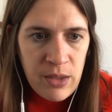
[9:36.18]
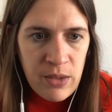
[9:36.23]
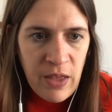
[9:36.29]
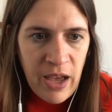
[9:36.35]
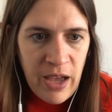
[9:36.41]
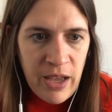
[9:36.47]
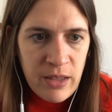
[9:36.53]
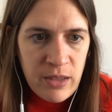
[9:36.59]

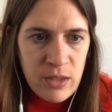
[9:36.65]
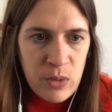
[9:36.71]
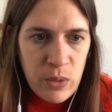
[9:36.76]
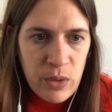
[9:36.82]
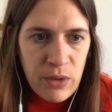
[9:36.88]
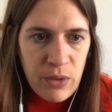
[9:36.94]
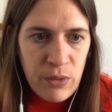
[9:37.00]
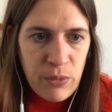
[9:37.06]
that
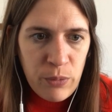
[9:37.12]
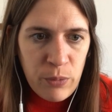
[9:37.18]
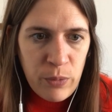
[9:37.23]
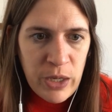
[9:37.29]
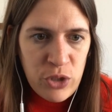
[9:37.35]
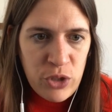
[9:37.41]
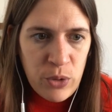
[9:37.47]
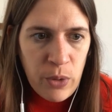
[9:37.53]
sort of
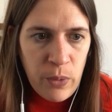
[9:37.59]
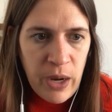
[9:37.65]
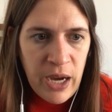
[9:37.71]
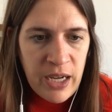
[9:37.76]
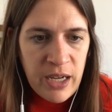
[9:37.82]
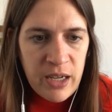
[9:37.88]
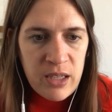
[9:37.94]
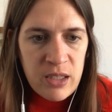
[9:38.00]
retro
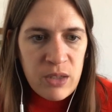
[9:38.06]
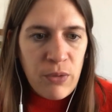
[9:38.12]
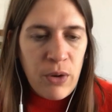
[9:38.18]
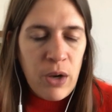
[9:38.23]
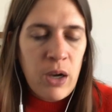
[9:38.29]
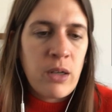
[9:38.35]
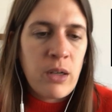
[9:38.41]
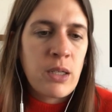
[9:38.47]
80s
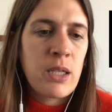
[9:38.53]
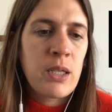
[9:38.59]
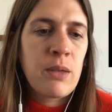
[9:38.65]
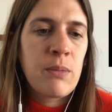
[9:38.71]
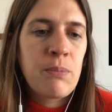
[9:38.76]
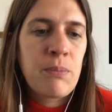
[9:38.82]
font.